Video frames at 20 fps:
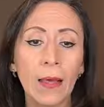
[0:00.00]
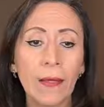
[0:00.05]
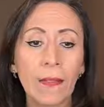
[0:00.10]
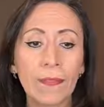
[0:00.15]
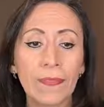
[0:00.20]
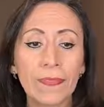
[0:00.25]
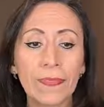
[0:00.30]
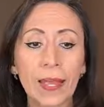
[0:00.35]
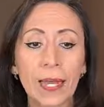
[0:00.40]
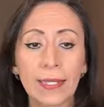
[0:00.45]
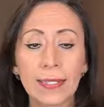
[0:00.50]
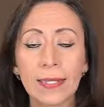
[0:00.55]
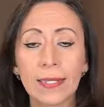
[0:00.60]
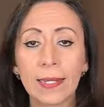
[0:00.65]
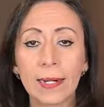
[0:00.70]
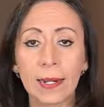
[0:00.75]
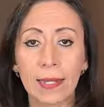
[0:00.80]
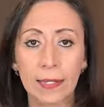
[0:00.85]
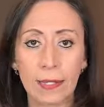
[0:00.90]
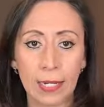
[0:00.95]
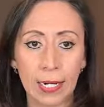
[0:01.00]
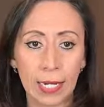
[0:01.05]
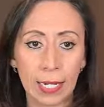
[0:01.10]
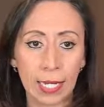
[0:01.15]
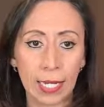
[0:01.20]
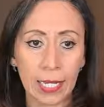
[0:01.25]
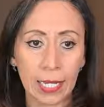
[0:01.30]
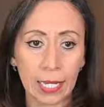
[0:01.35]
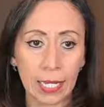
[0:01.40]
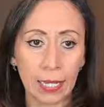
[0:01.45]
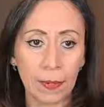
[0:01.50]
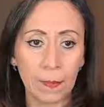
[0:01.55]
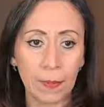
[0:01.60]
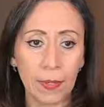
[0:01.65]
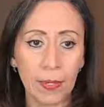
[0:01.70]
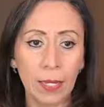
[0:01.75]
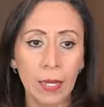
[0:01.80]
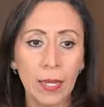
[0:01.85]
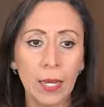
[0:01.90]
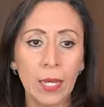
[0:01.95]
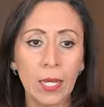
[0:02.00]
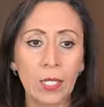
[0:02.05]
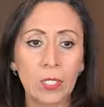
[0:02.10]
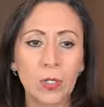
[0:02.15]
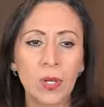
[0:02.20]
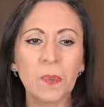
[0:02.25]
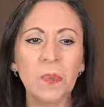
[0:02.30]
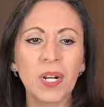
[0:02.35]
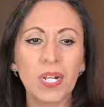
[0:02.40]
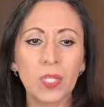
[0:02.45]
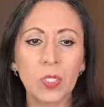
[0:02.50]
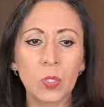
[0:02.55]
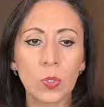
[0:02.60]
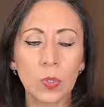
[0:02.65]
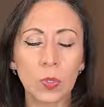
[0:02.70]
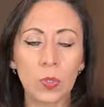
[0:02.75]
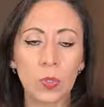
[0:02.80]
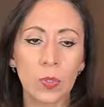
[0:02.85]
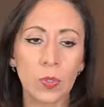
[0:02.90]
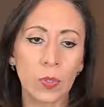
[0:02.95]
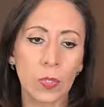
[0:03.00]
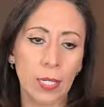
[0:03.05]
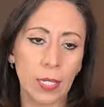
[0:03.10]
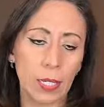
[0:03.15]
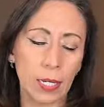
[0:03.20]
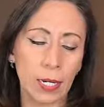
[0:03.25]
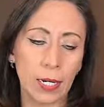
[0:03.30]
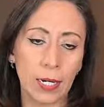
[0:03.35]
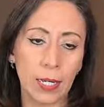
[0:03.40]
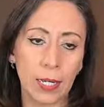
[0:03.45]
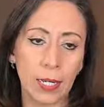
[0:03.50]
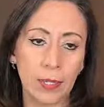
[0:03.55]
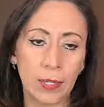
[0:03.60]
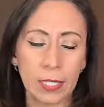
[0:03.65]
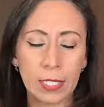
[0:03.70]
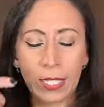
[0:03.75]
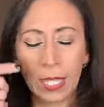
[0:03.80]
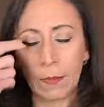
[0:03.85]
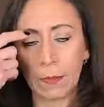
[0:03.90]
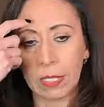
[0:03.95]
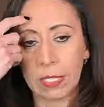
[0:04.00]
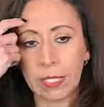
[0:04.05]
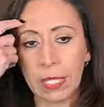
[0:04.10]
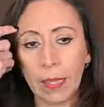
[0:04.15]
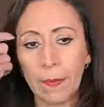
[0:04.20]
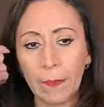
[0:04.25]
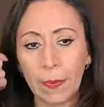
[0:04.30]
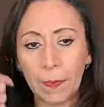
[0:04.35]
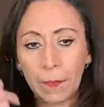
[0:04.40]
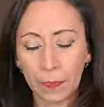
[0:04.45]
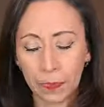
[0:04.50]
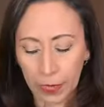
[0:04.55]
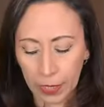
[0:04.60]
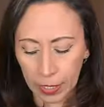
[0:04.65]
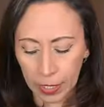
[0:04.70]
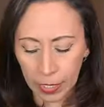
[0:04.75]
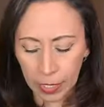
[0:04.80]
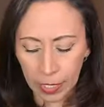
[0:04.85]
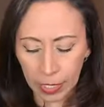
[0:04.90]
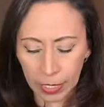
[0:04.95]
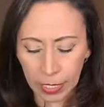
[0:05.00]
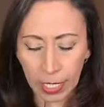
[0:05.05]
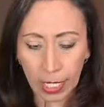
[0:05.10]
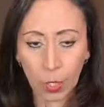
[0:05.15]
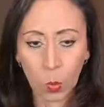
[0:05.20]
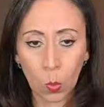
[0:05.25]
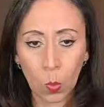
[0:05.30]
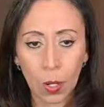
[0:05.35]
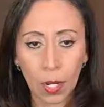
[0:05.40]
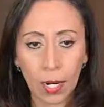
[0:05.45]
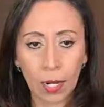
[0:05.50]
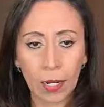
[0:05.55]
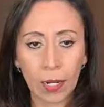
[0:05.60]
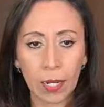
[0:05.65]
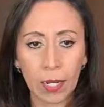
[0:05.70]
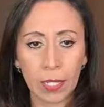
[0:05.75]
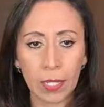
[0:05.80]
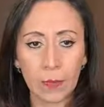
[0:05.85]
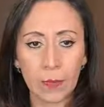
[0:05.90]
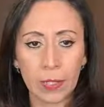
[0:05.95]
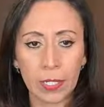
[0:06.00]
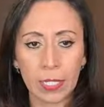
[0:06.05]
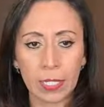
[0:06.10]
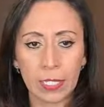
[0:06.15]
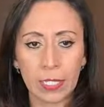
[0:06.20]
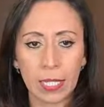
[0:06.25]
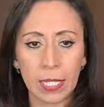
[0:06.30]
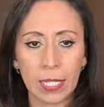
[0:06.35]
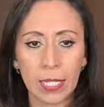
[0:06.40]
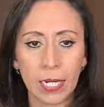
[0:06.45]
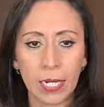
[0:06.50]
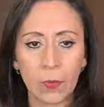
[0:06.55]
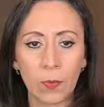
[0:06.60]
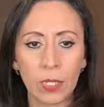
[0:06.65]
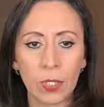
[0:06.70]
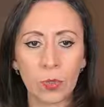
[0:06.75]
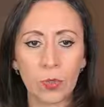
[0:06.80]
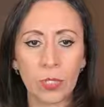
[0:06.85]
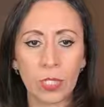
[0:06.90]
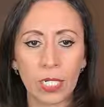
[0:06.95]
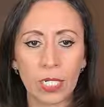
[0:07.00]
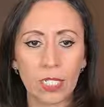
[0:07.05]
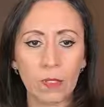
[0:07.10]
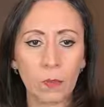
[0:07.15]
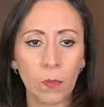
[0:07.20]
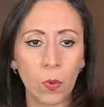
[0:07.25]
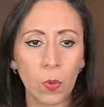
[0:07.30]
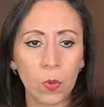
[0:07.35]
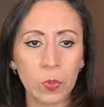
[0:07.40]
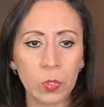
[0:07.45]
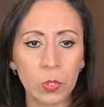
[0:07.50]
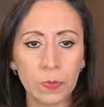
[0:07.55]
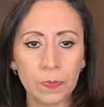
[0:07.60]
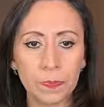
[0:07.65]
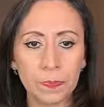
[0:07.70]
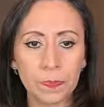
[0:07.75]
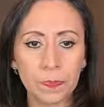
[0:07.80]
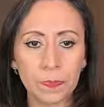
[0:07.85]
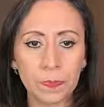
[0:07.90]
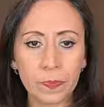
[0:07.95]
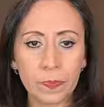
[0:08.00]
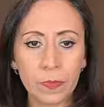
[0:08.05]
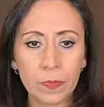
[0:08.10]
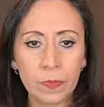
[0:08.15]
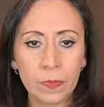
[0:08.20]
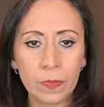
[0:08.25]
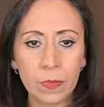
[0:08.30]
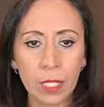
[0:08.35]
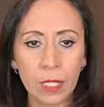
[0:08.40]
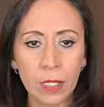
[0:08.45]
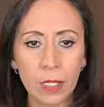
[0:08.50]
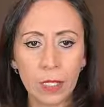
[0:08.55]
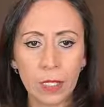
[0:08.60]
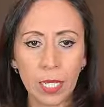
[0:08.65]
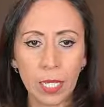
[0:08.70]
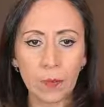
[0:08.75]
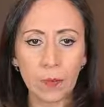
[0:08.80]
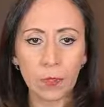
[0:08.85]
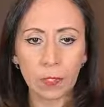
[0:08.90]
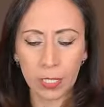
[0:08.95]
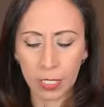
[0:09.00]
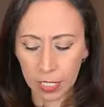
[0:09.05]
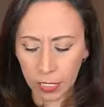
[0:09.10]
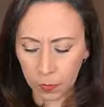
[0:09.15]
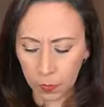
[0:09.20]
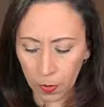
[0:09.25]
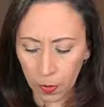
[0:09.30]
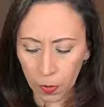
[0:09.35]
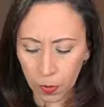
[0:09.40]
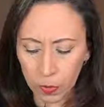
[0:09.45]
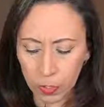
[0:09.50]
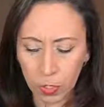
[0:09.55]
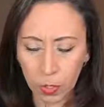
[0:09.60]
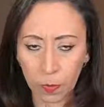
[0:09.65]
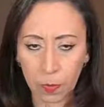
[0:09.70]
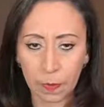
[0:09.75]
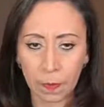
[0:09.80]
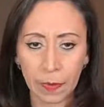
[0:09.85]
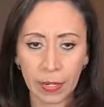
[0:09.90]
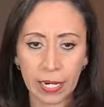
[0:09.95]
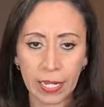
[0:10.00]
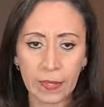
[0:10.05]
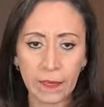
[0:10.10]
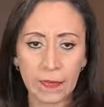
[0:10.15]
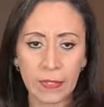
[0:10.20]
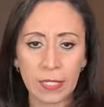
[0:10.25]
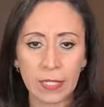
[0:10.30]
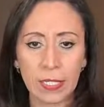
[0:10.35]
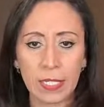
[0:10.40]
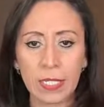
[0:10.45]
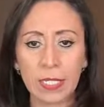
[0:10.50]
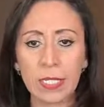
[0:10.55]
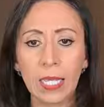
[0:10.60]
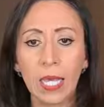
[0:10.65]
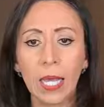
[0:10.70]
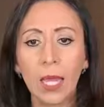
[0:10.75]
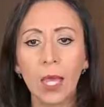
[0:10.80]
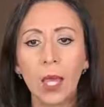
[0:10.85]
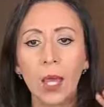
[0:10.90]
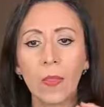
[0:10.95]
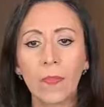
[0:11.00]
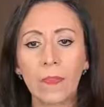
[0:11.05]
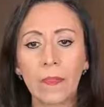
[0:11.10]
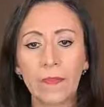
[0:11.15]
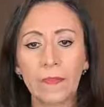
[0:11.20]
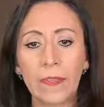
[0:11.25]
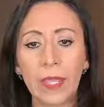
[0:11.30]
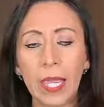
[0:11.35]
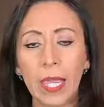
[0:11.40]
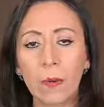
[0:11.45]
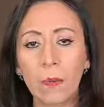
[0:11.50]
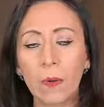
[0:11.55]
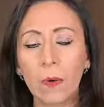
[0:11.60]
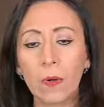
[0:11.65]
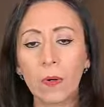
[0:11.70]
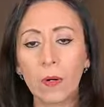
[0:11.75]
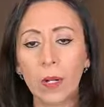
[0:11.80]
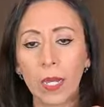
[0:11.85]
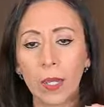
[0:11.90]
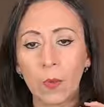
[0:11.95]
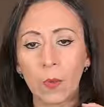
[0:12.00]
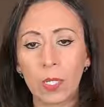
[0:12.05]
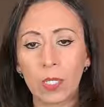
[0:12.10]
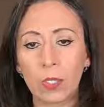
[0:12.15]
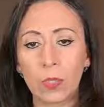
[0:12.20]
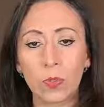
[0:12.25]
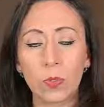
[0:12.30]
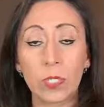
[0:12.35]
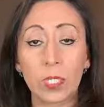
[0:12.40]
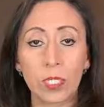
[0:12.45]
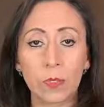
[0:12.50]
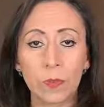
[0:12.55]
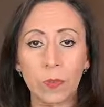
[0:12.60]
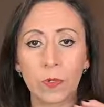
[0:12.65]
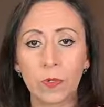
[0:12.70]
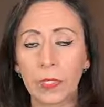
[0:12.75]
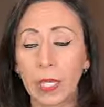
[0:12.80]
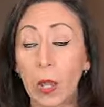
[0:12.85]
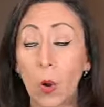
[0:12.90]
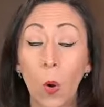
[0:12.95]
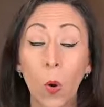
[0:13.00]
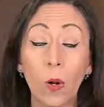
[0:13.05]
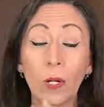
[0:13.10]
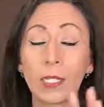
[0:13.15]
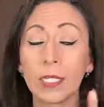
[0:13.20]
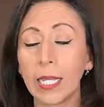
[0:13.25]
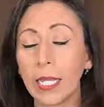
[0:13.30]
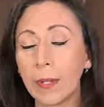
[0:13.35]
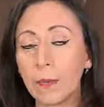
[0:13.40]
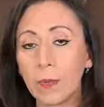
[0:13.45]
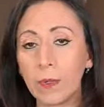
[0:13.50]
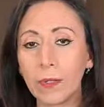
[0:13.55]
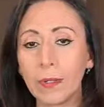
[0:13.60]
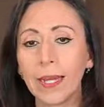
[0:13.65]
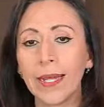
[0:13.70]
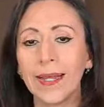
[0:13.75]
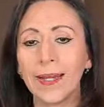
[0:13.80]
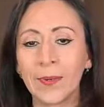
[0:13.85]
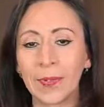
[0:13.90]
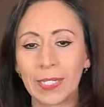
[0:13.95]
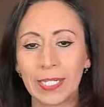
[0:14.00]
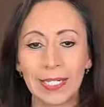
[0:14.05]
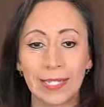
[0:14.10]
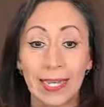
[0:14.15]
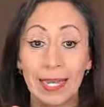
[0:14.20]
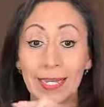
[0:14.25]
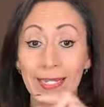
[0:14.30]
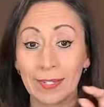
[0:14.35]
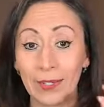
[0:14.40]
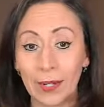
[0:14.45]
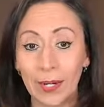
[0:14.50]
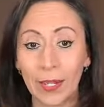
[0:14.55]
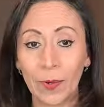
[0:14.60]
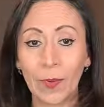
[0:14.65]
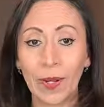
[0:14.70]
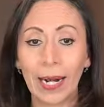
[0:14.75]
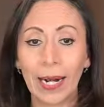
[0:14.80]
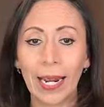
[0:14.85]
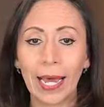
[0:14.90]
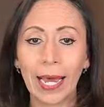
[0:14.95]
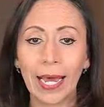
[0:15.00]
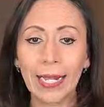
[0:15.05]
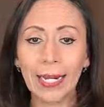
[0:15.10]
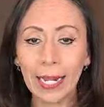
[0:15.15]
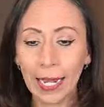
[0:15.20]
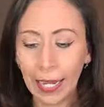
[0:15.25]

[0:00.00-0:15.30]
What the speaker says: That's the line that I can keep. So I'm going to do here in the same step. This is equal, and I'm going to say that I want to transpose. Table transpose, open parenthesis. The table, I want to transpose the whole table, which it has only one line.